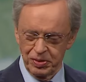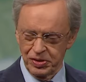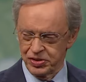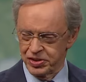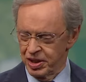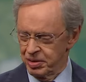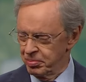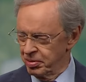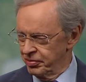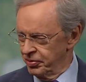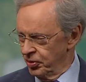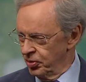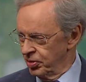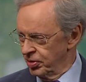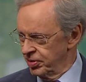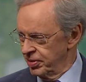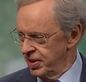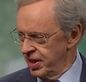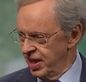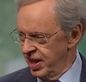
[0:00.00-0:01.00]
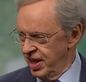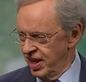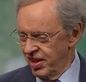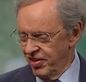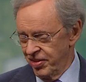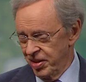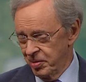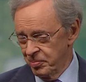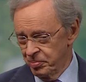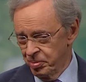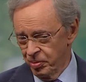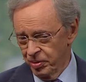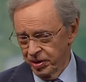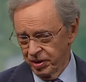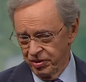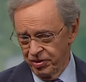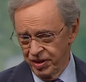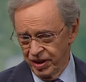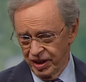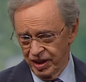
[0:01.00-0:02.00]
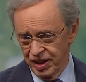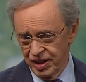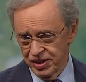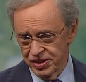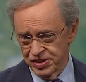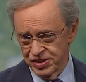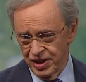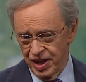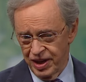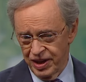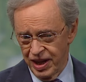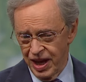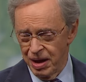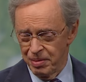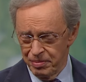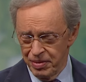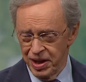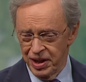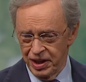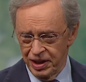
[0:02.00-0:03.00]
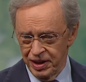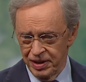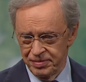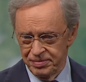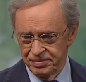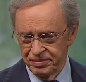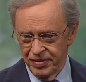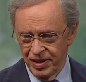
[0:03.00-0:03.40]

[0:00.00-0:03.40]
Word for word: we said before, the important thing is not how many,